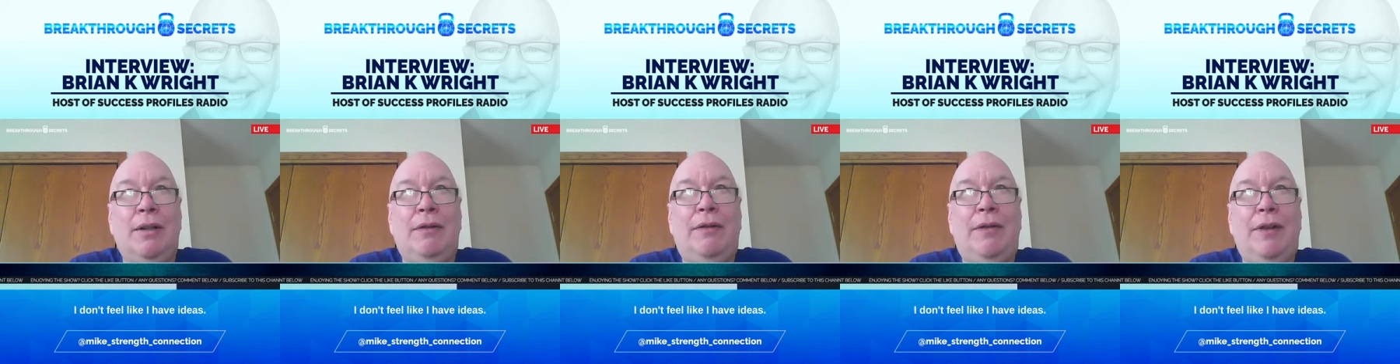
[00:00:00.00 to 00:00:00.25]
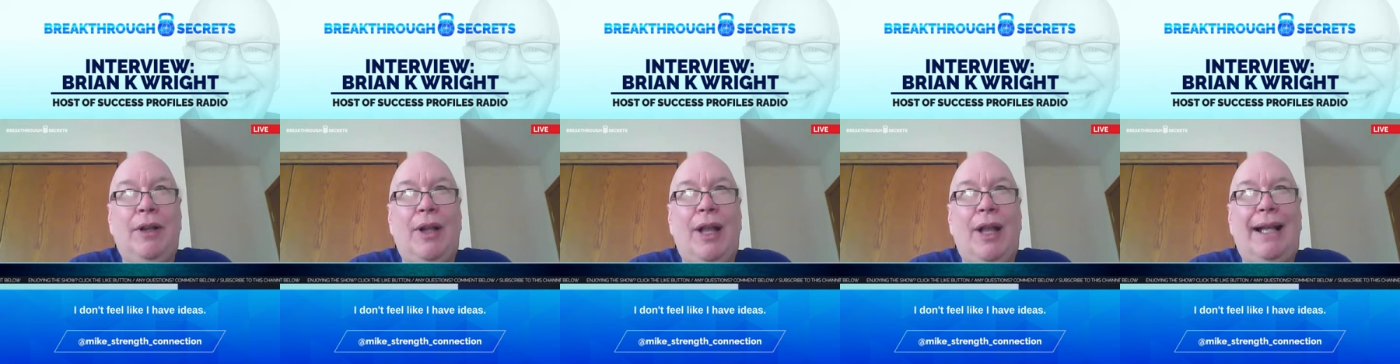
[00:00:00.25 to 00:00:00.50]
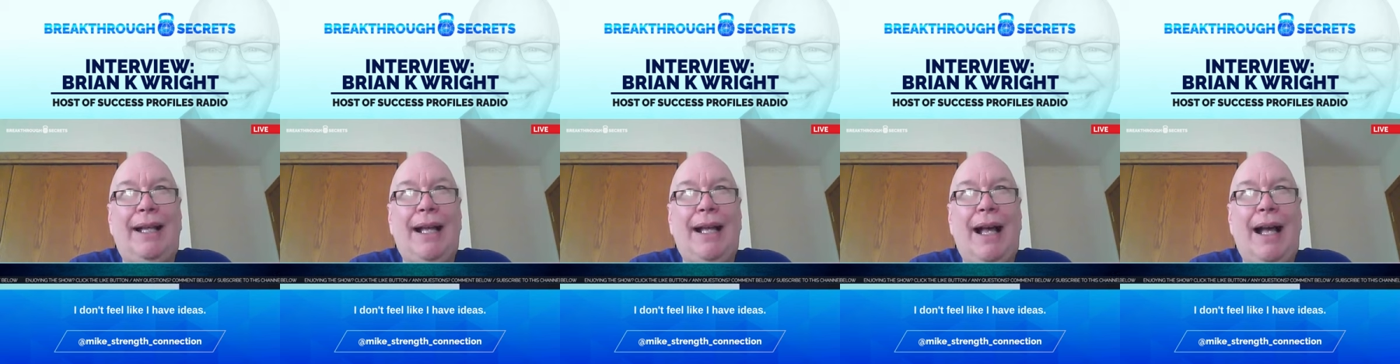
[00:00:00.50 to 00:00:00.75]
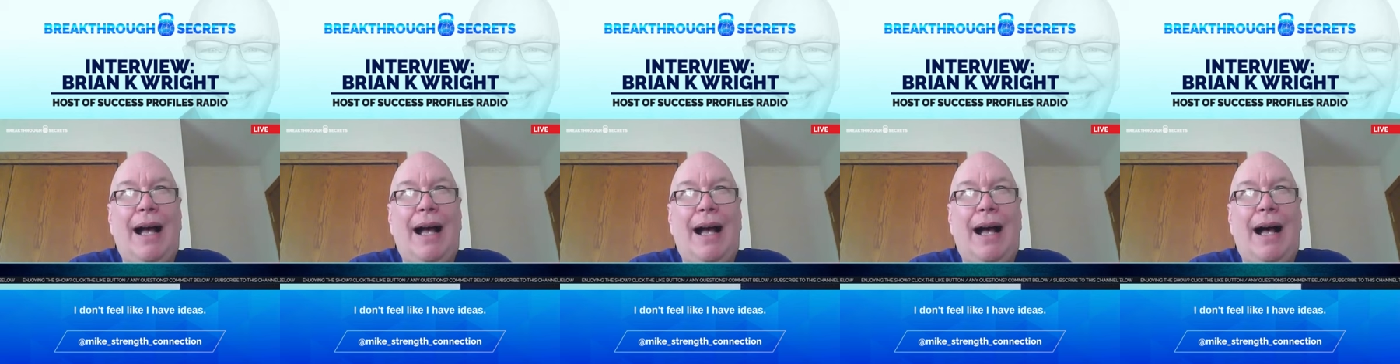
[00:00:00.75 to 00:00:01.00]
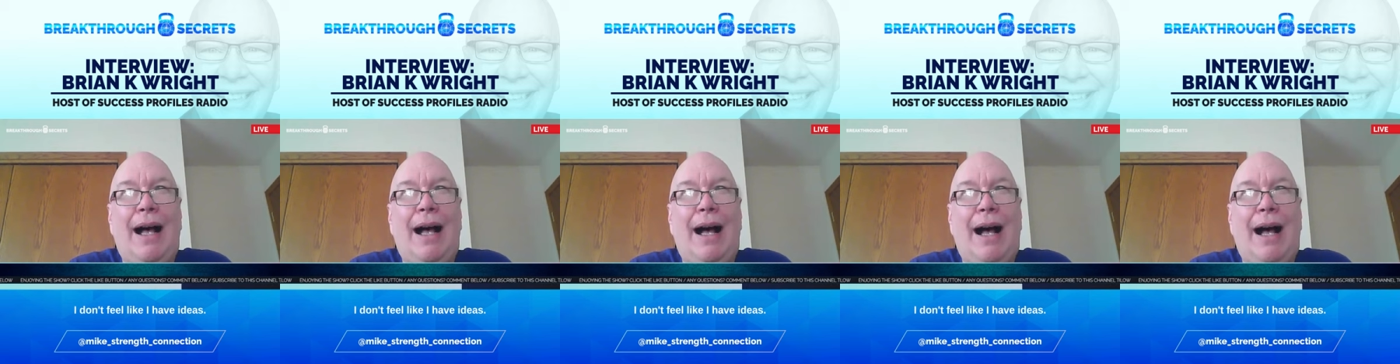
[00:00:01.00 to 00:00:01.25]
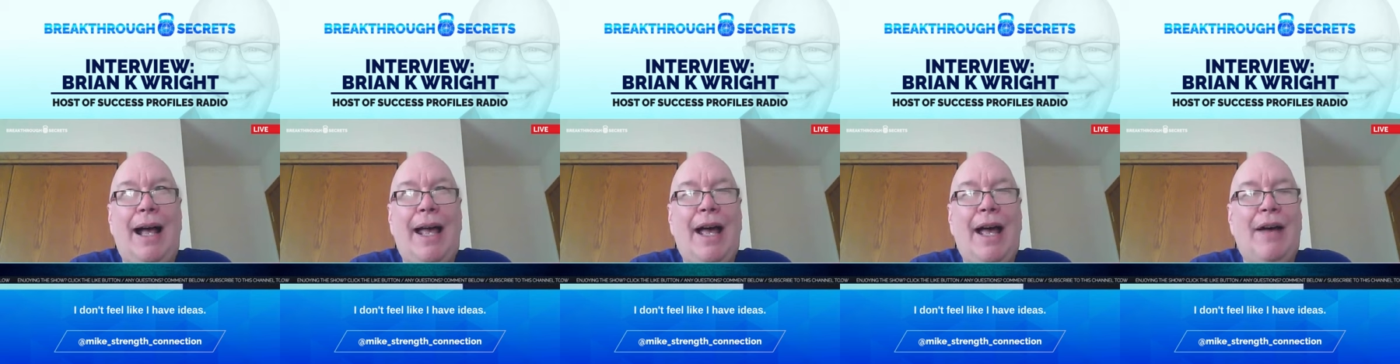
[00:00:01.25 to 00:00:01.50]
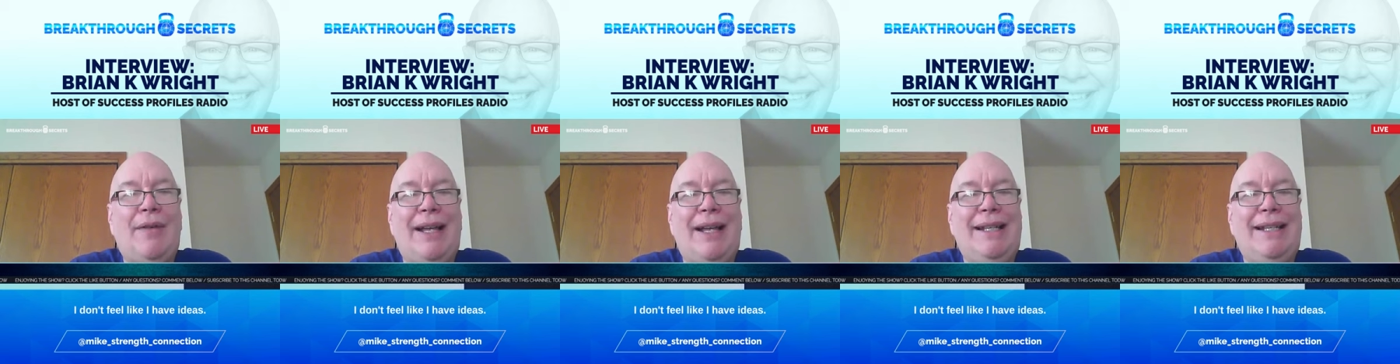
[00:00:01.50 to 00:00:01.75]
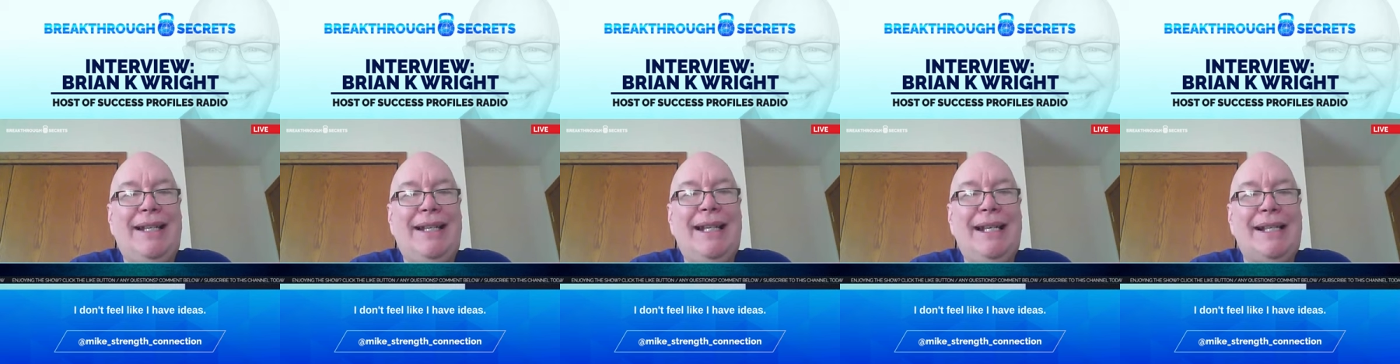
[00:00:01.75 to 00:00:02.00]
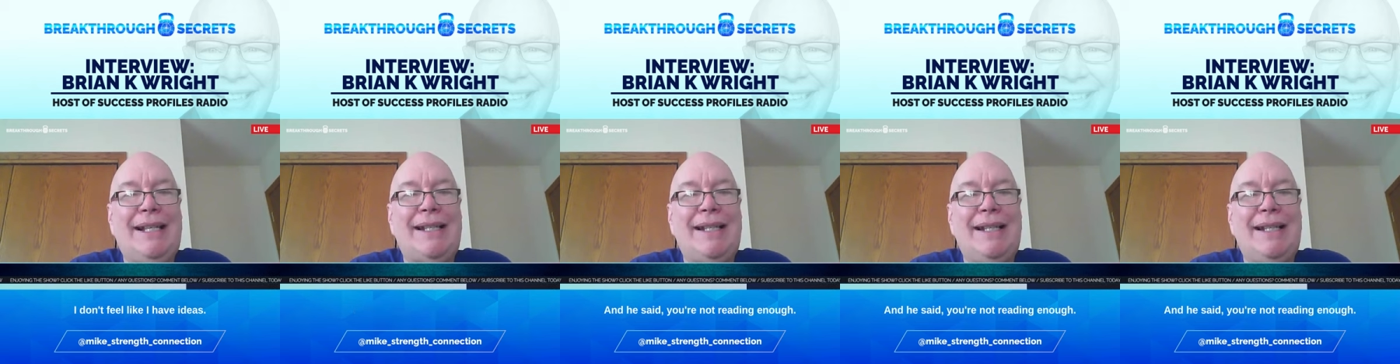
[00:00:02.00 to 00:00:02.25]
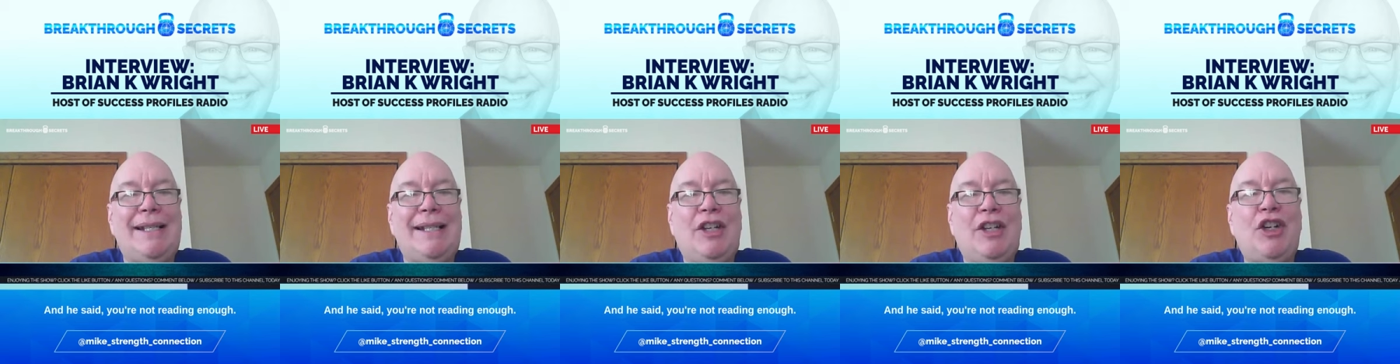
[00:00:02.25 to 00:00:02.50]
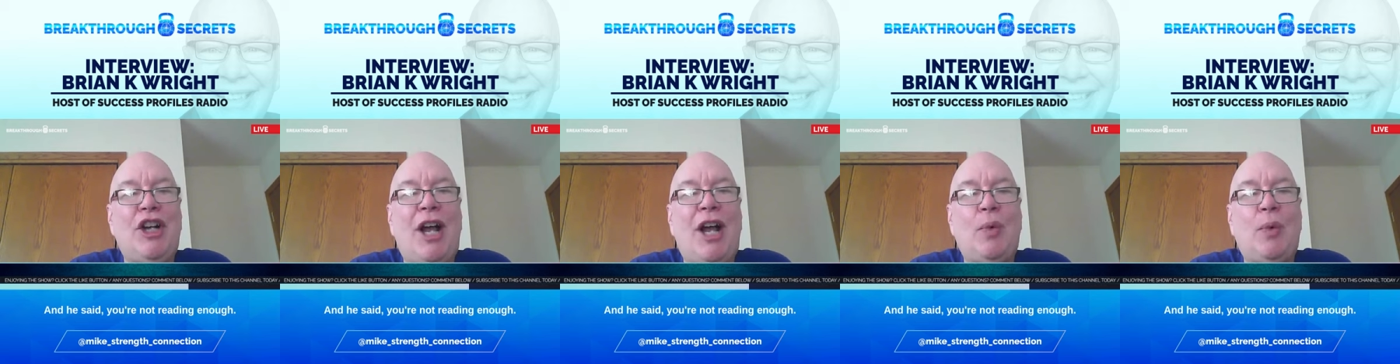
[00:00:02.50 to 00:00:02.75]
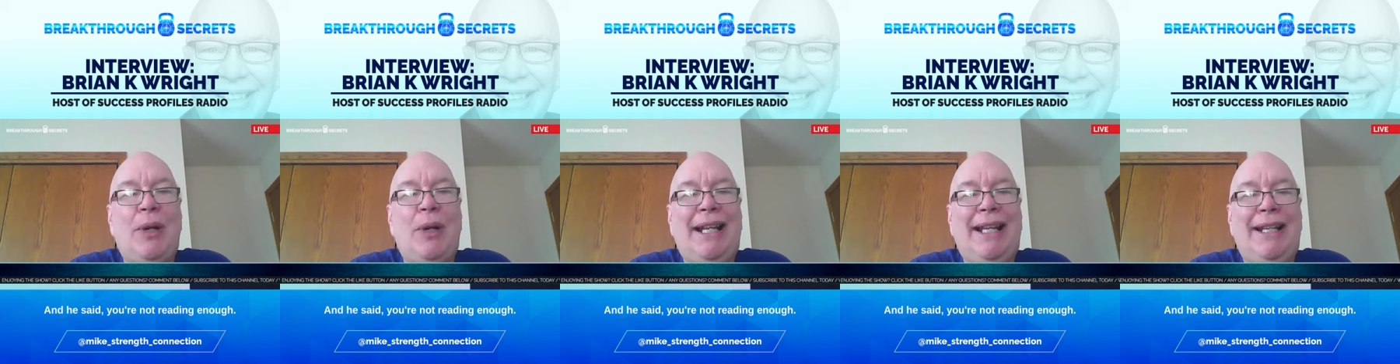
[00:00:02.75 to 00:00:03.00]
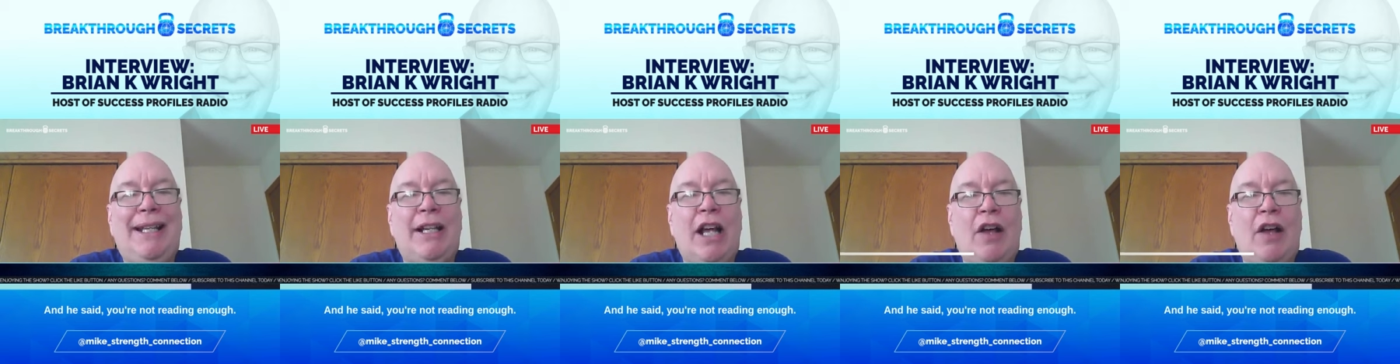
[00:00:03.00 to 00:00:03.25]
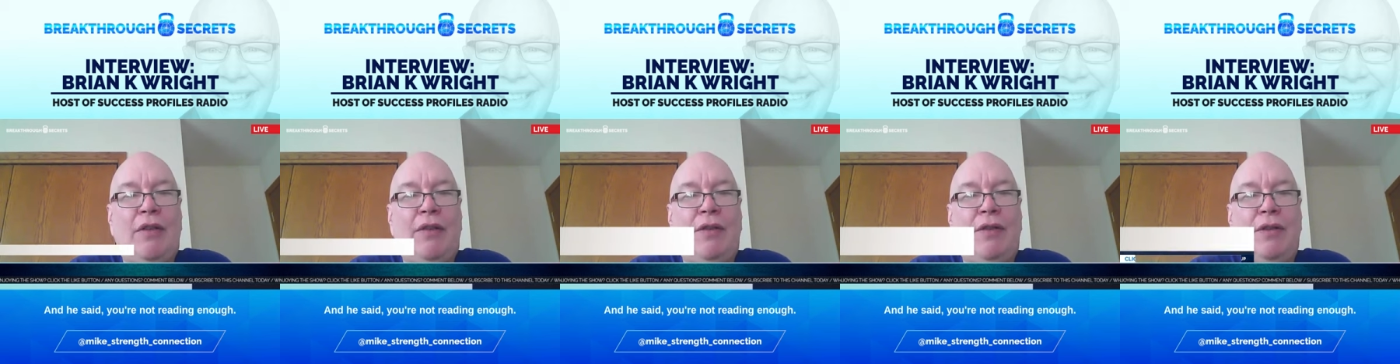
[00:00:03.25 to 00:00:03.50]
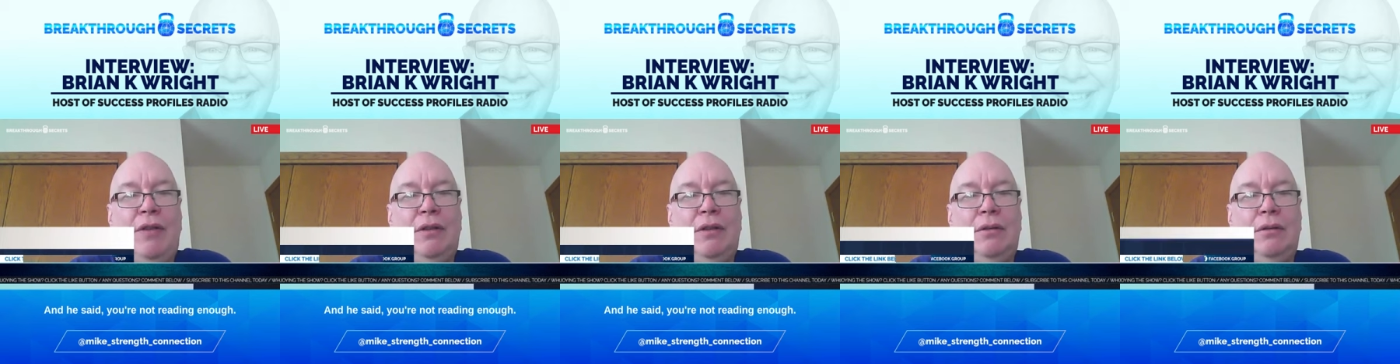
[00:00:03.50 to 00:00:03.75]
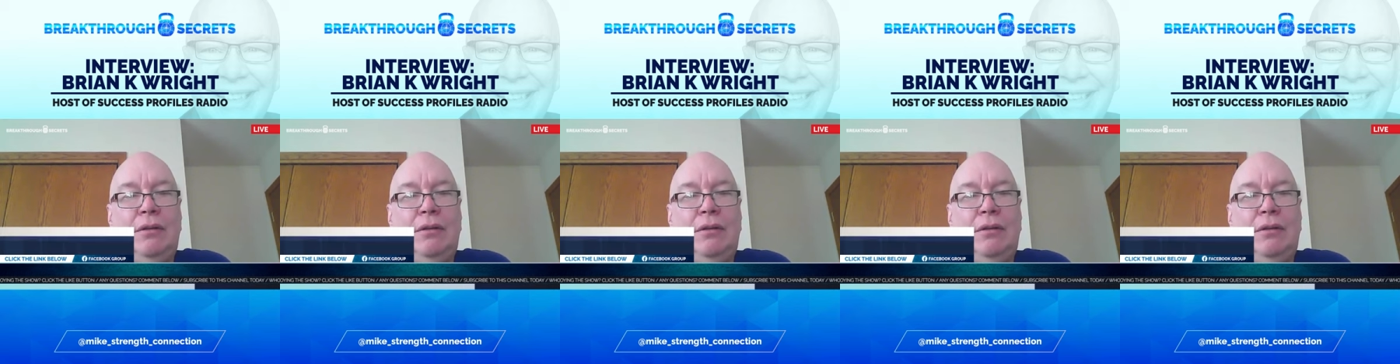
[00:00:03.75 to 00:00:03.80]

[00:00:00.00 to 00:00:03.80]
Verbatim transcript: feel like I have ideas. And he said, You're not reading enough.